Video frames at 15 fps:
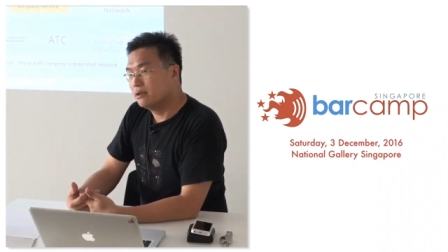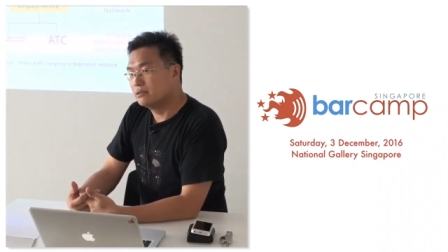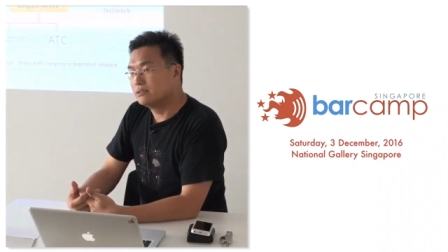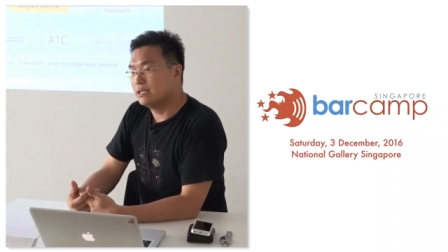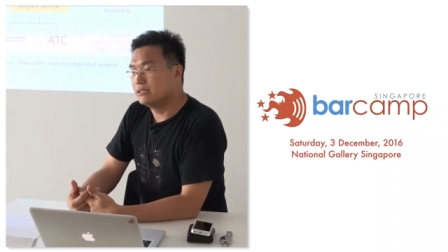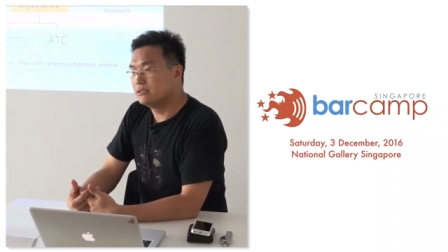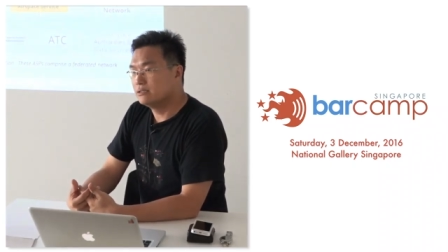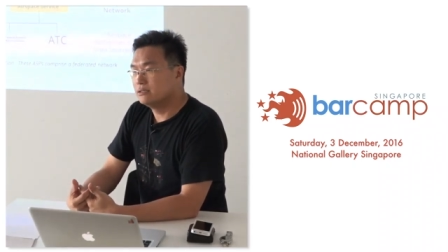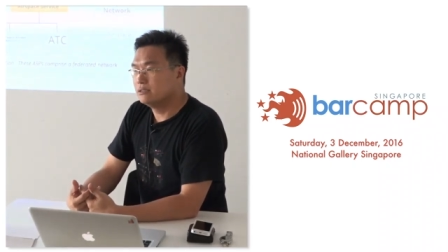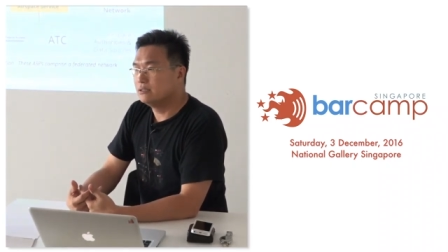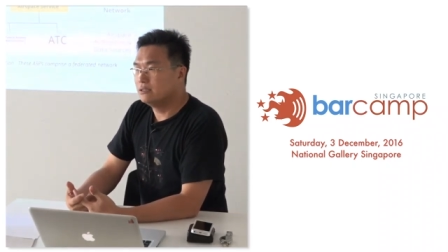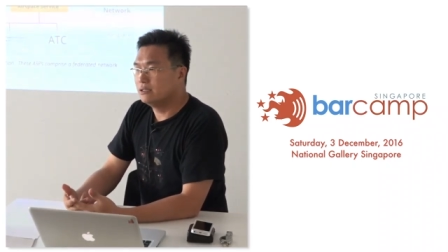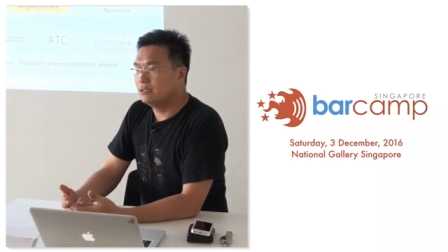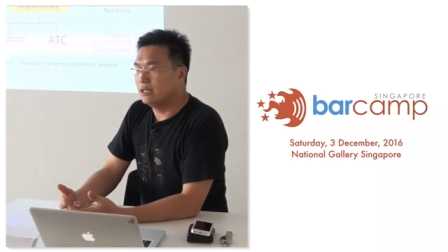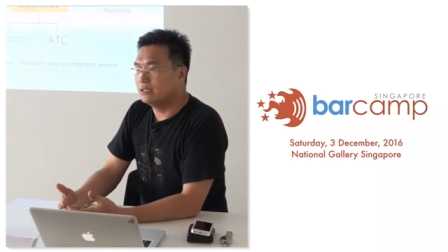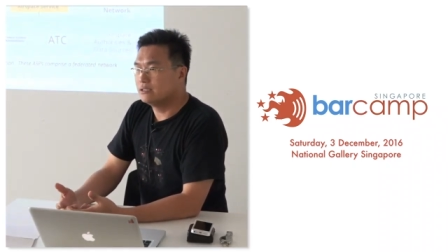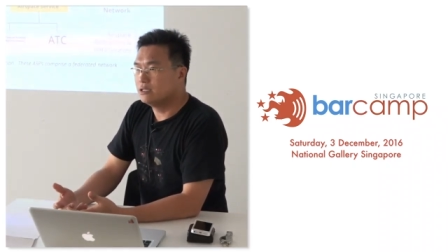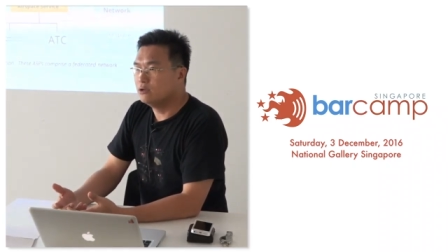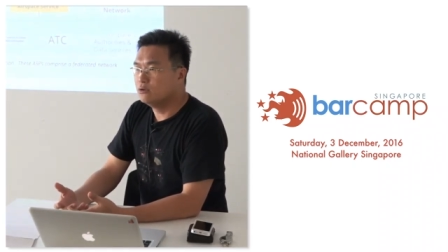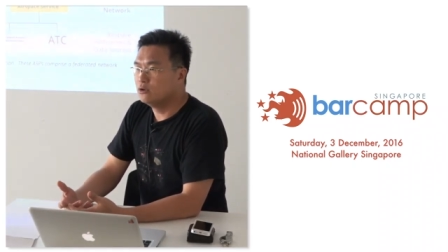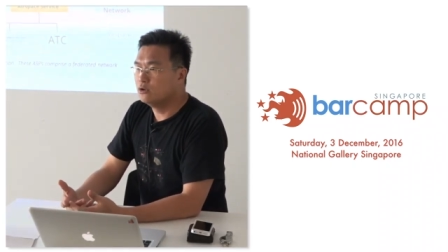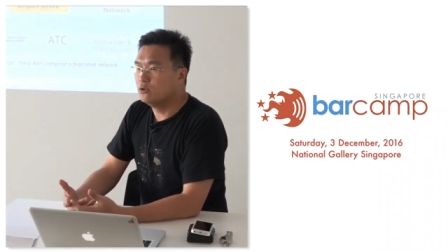Because there's there's
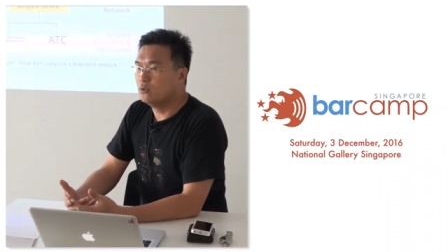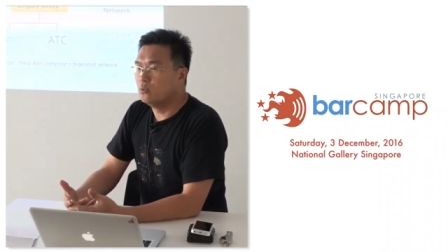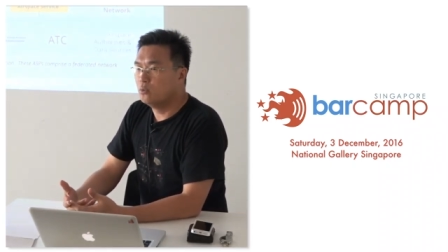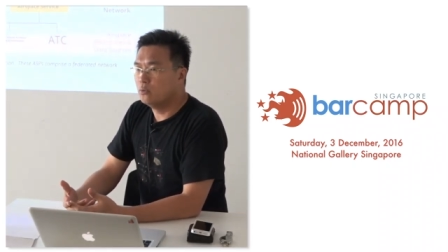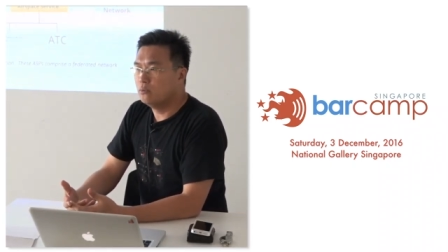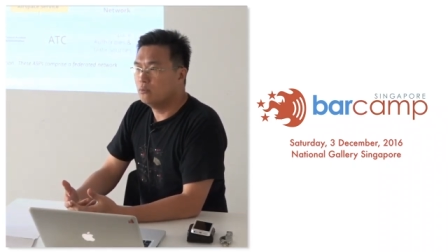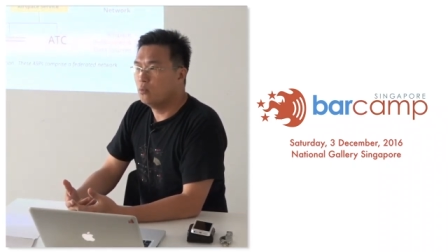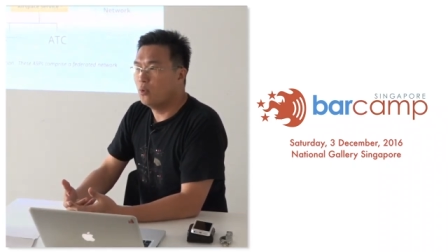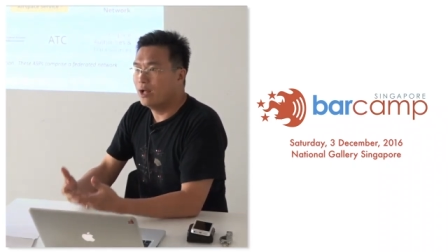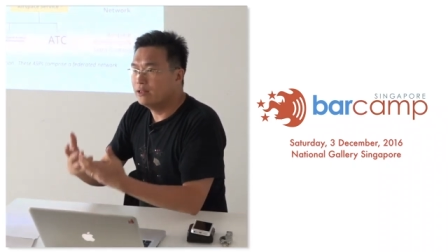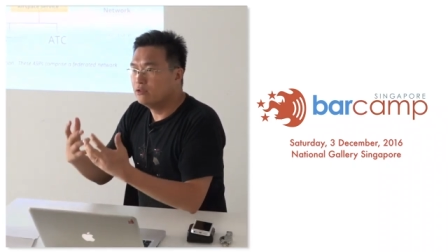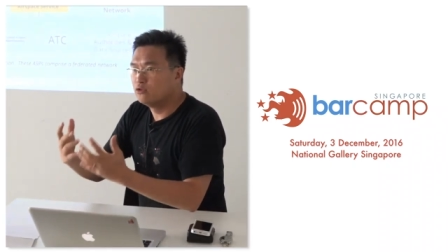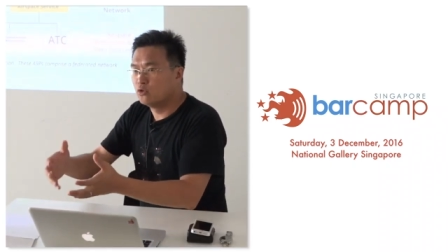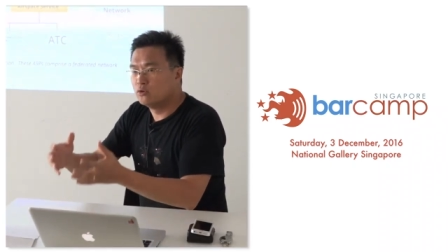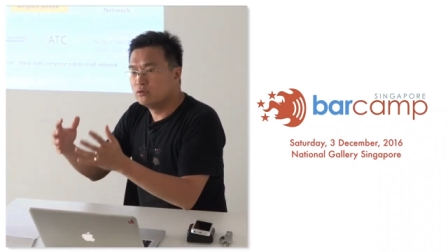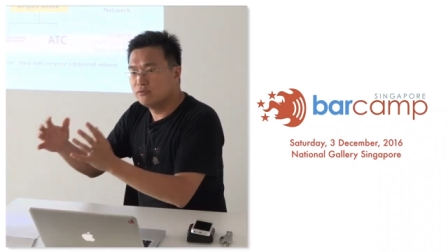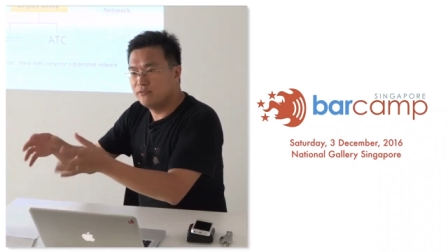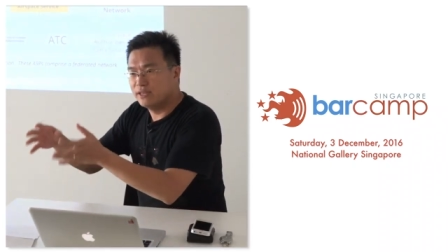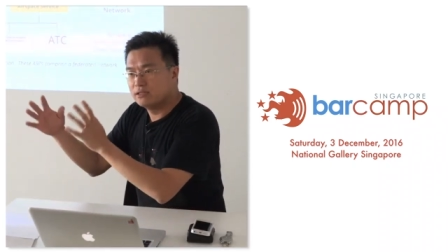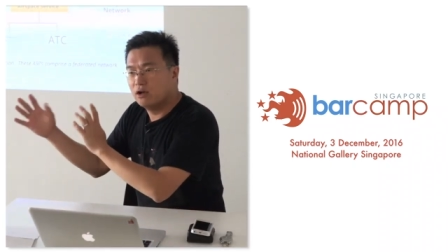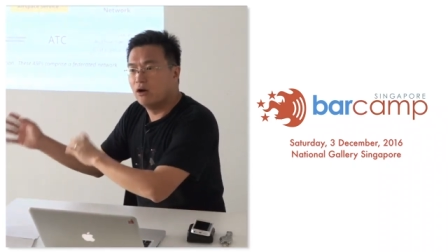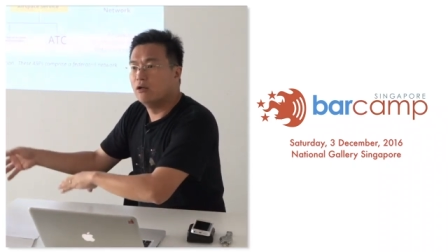still no one drone
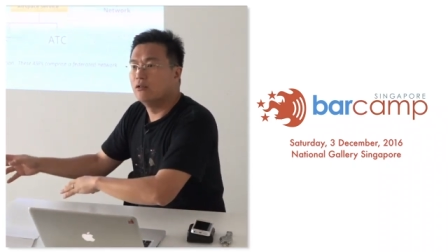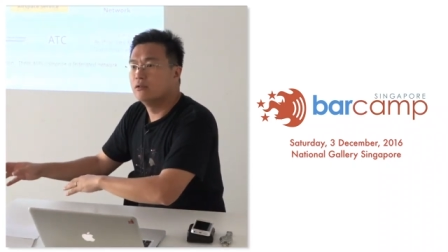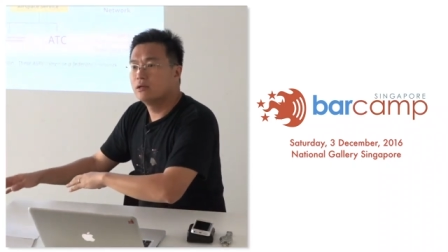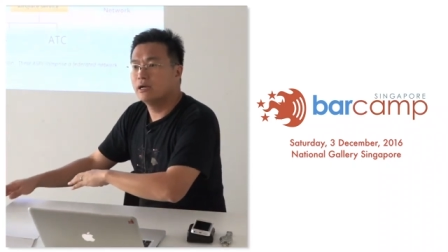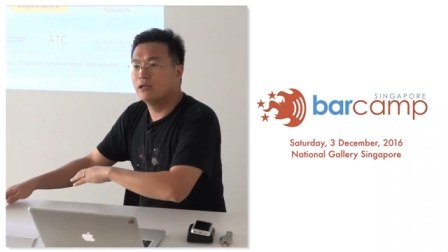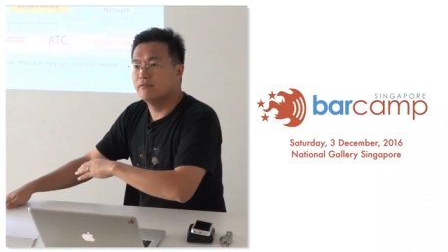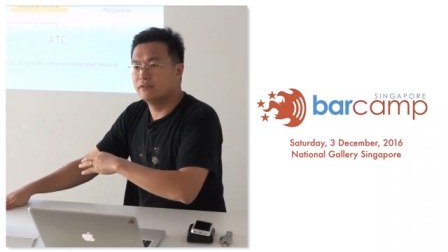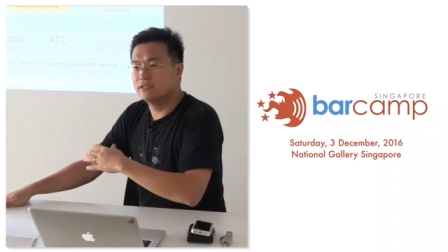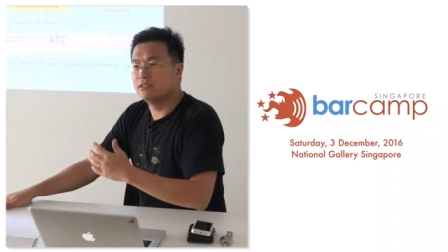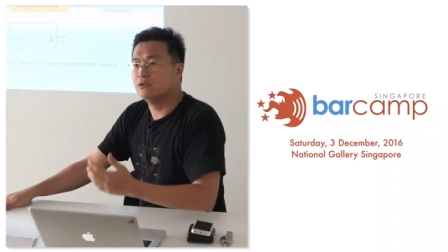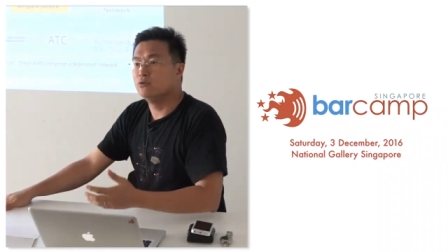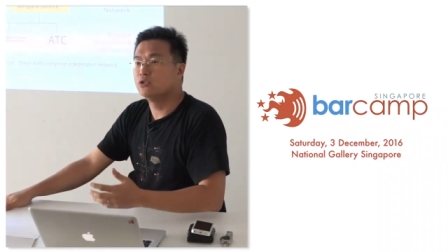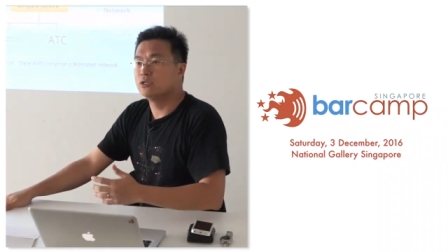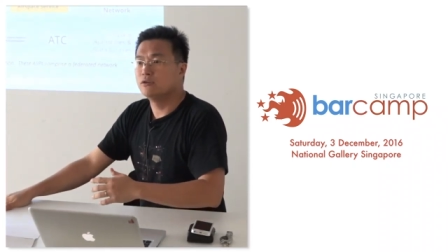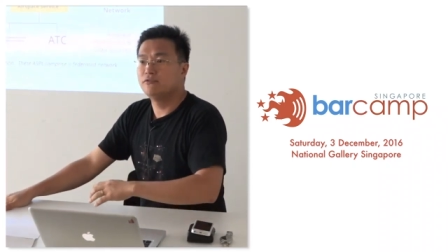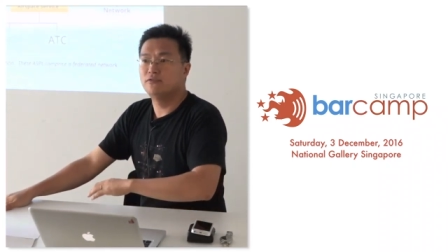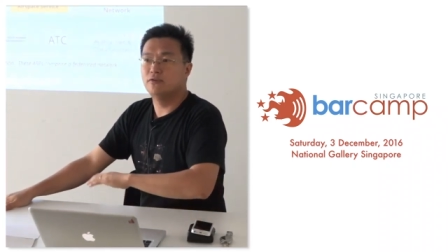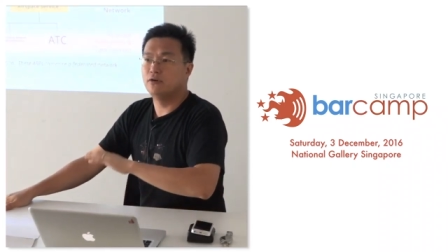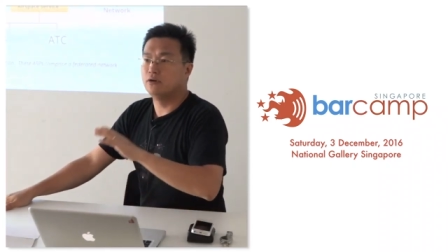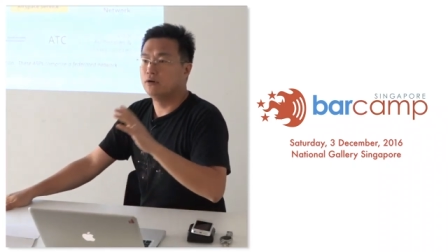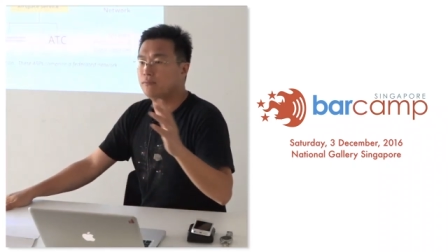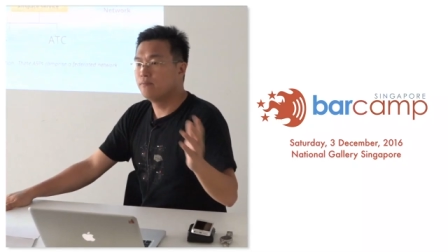fit all kind of a solution
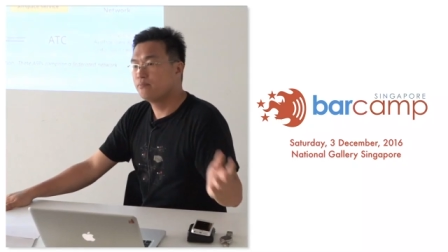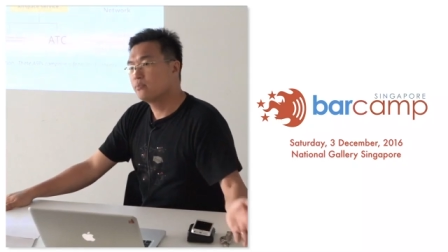for